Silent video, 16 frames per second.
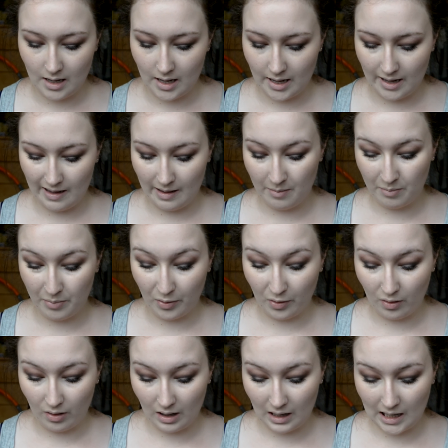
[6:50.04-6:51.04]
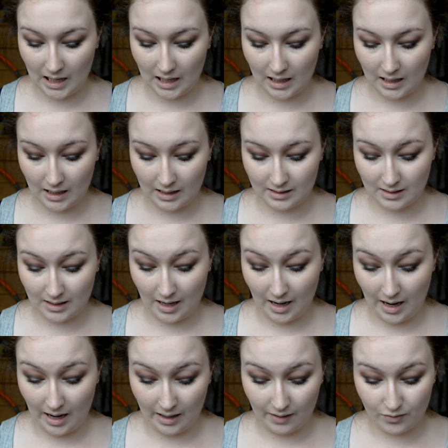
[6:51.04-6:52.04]
um, but it's
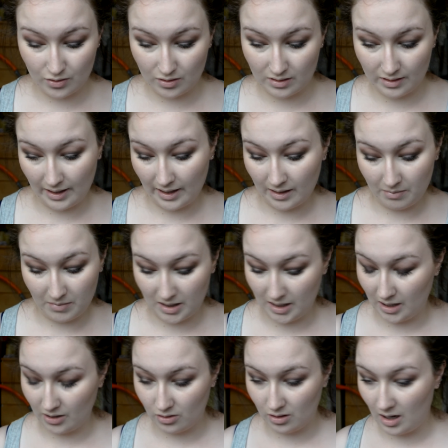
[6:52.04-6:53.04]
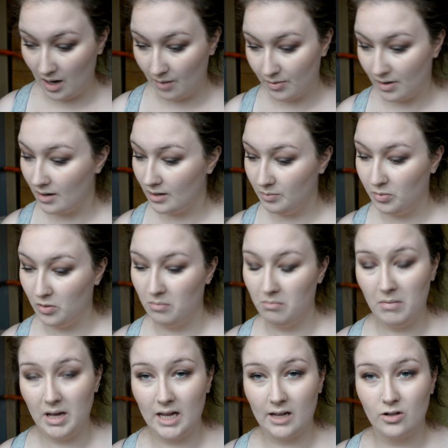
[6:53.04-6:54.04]
kind of just like my natural eyebrows but
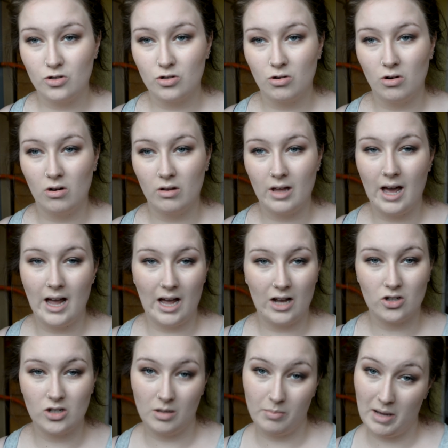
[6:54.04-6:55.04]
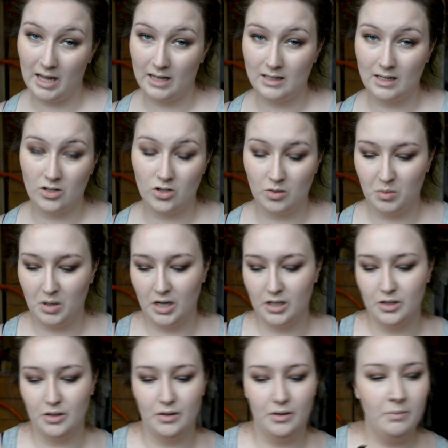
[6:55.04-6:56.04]
making sure that I actually pay attention when I
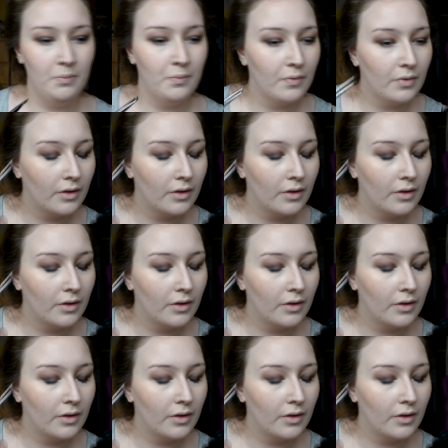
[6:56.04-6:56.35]
do them